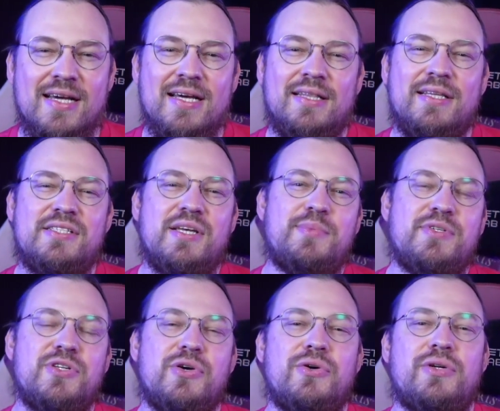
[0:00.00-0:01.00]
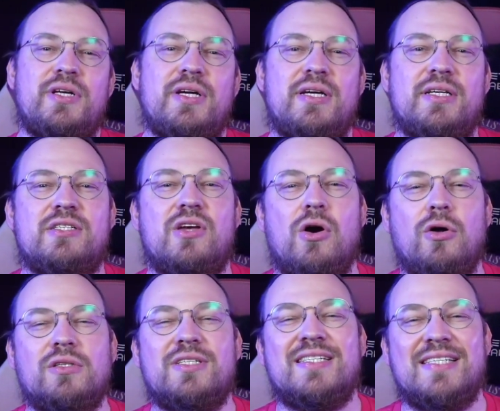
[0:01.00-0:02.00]
This episode is
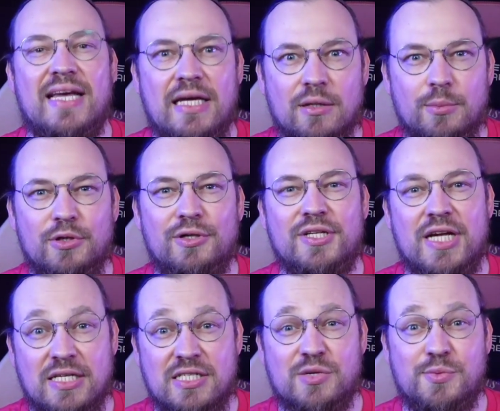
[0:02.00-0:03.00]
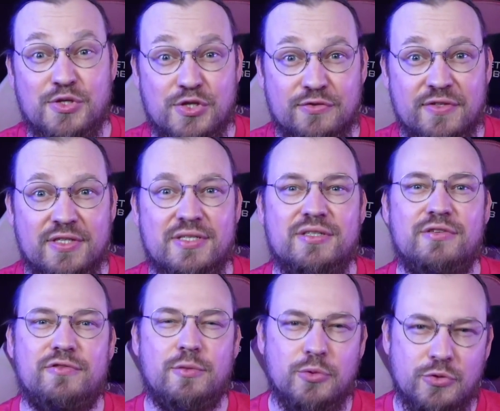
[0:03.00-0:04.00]
called Scalable Customer Service
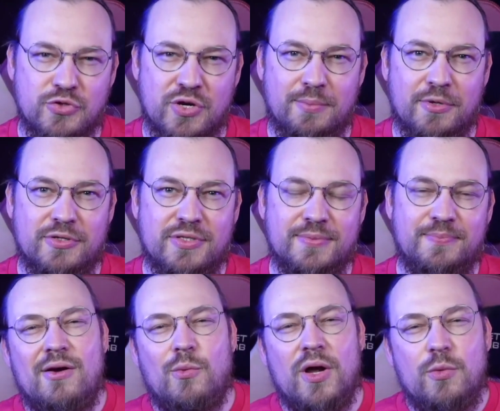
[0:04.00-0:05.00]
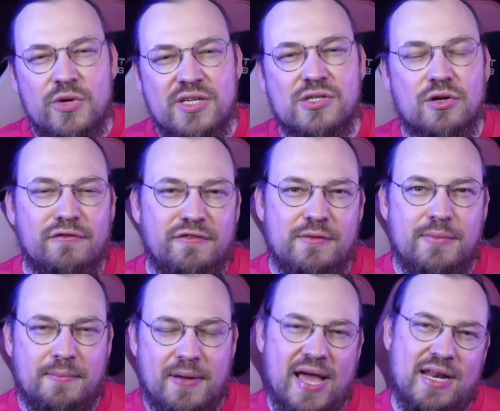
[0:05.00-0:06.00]
for Bootstrappers. When we sold
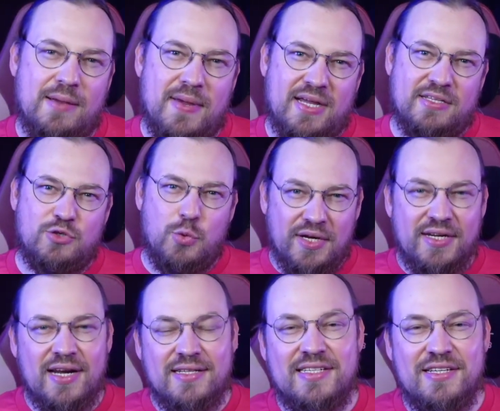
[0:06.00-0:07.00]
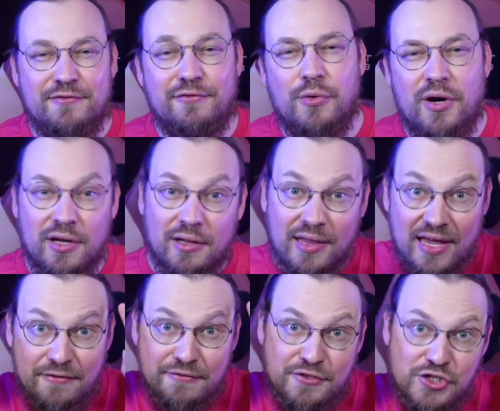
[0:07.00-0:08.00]
FeedbackPanda back in 2019 for a
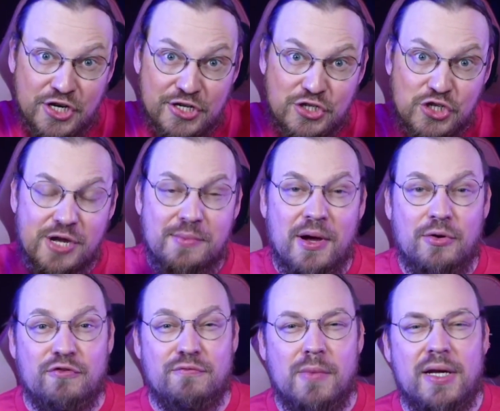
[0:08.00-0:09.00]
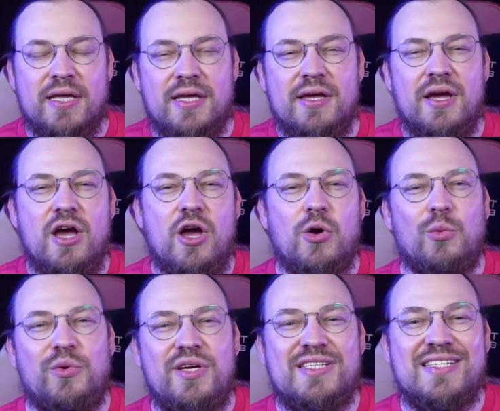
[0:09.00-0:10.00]
life-changing amount of money,
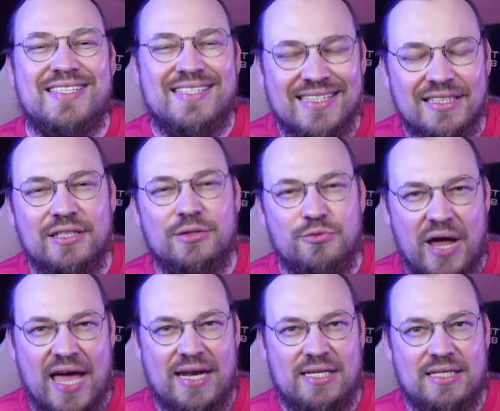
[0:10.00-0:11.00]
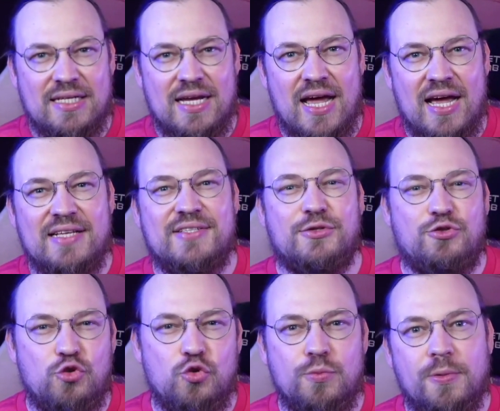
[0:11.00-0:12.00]
we still ran it as a
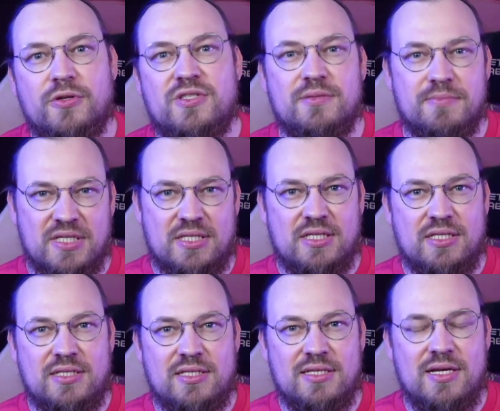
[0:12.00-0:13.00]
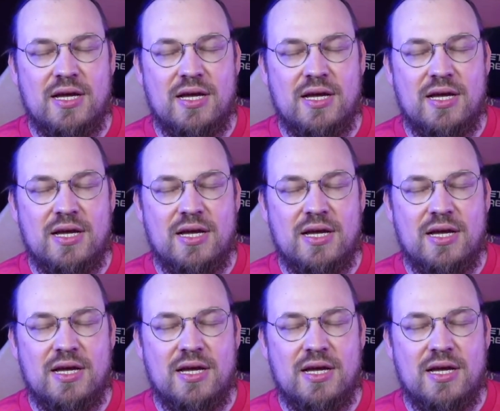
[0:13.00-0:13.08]
two-person business.